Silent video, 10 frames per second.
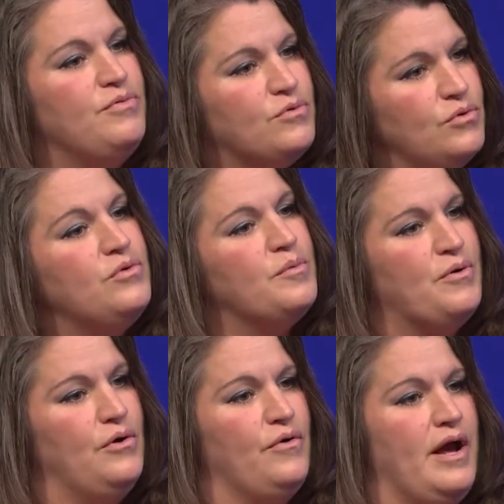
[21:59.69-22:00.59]
through the
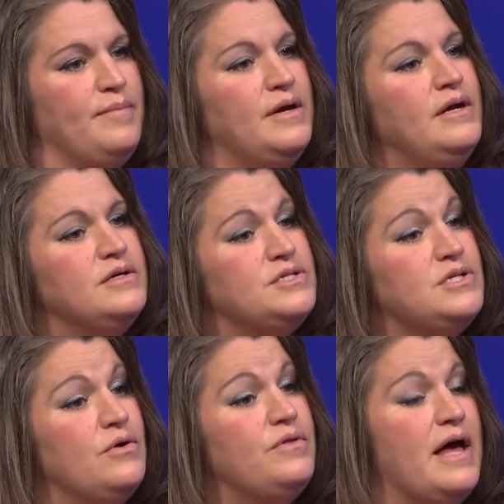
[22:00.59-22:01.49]
program
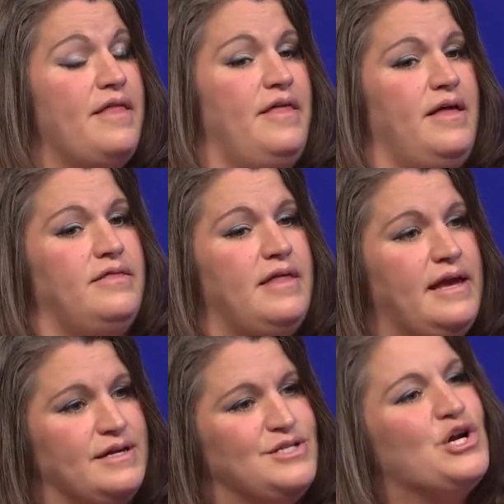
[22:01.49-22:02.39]
so that then they
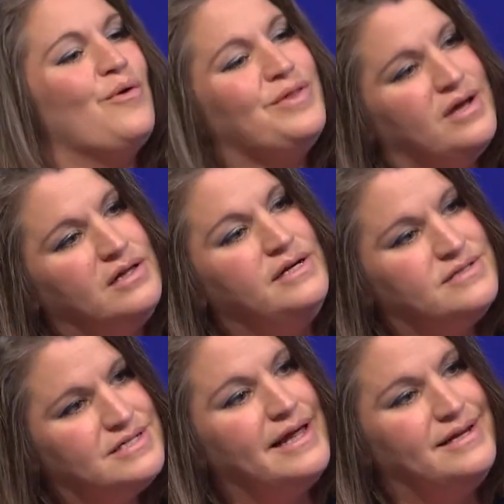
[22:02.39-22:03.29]
can start with a clean
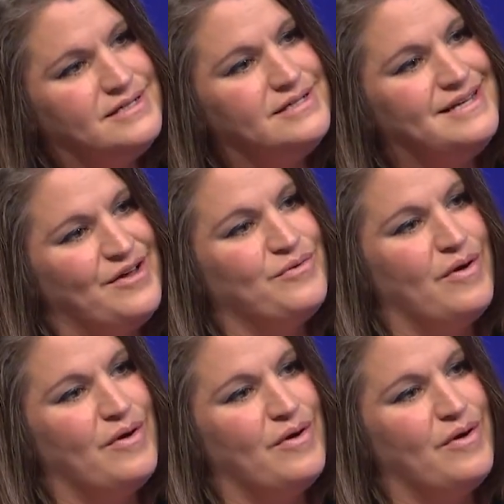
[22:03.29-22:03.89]
slate down the